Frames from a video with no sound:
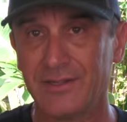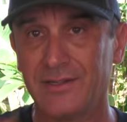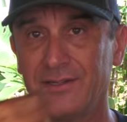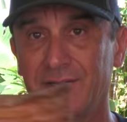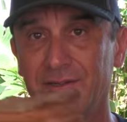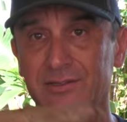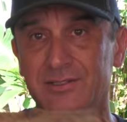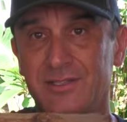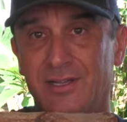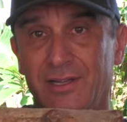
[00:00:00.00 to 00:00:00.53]

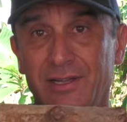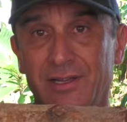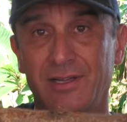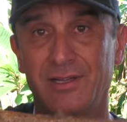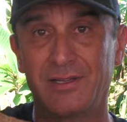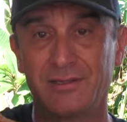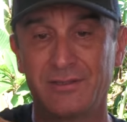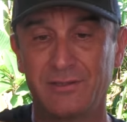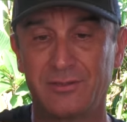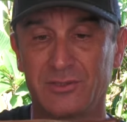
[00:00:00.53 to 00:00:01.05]
here's a
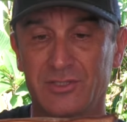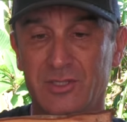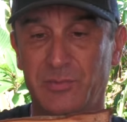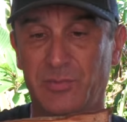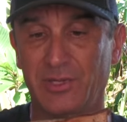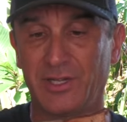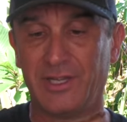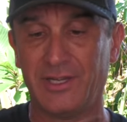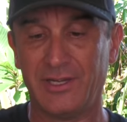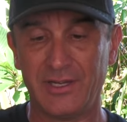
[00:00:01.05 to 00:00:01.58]
little
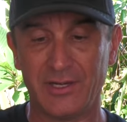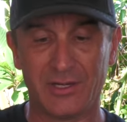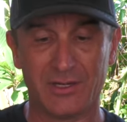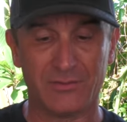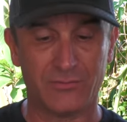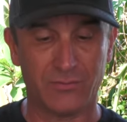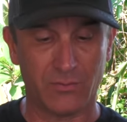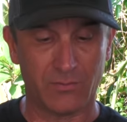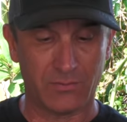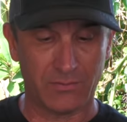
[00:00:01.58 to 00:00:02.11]
split here
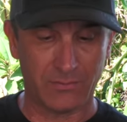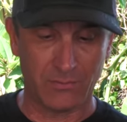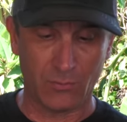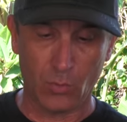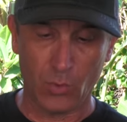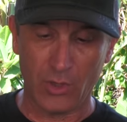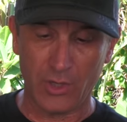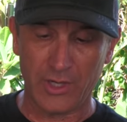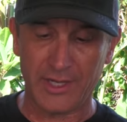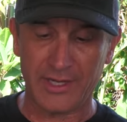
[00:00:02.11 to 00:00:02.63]
of
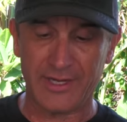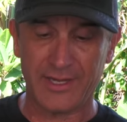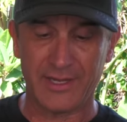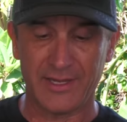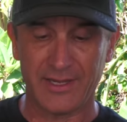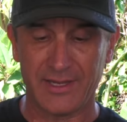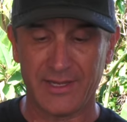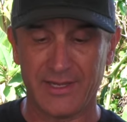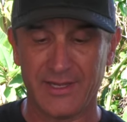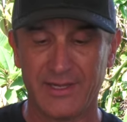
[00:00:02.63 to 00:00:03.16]
wood.
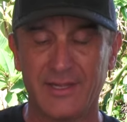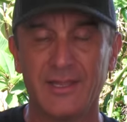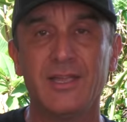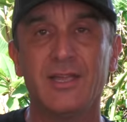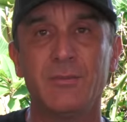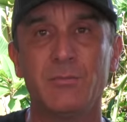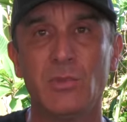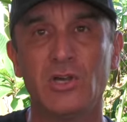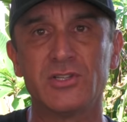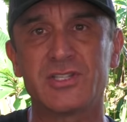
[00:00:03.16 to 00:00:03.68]

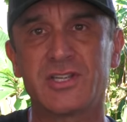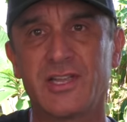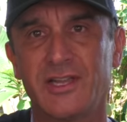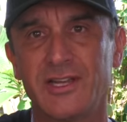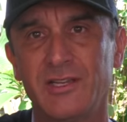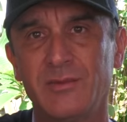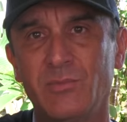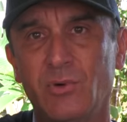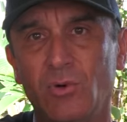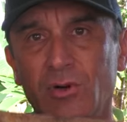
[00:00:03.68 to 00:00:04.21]
Most
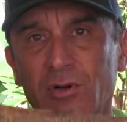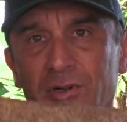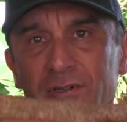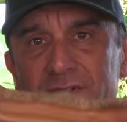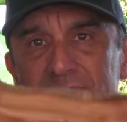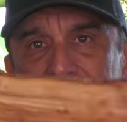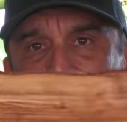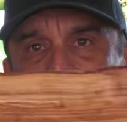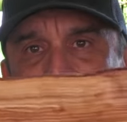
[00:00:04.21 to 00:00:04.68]
cutting boards,